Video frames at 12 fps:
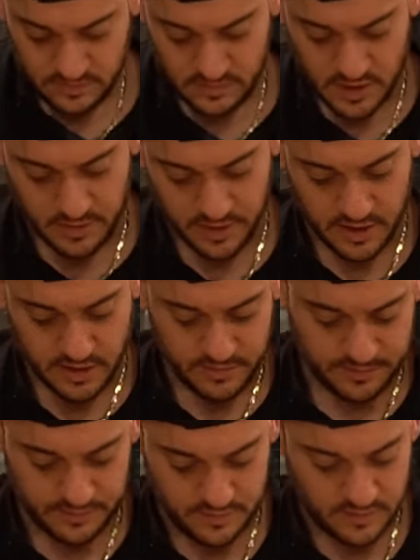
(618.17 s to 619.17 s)
There we go.
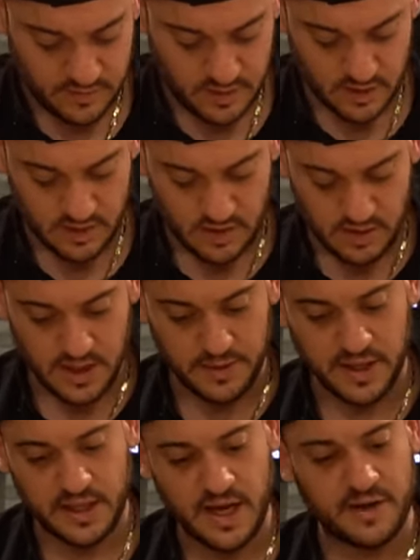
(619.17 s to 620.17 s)
Now
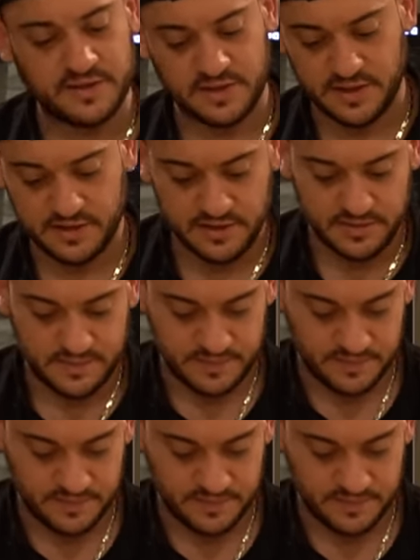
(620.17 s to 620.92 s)
I got carrot sticks.